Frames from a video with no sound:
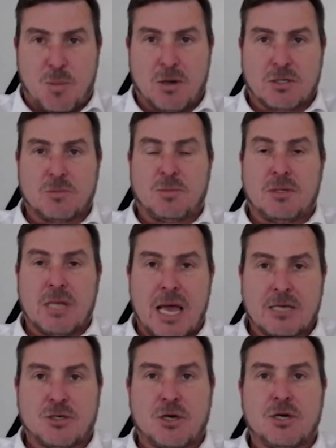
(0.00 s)
possible,
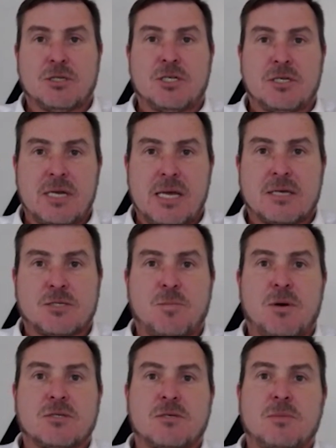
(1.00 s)
as urgently as
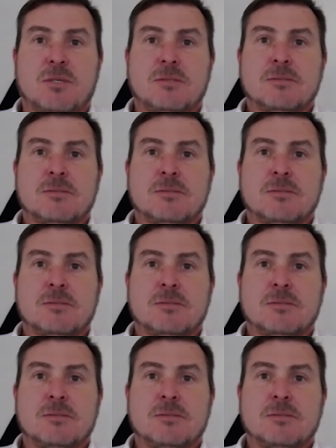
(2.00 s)
possible.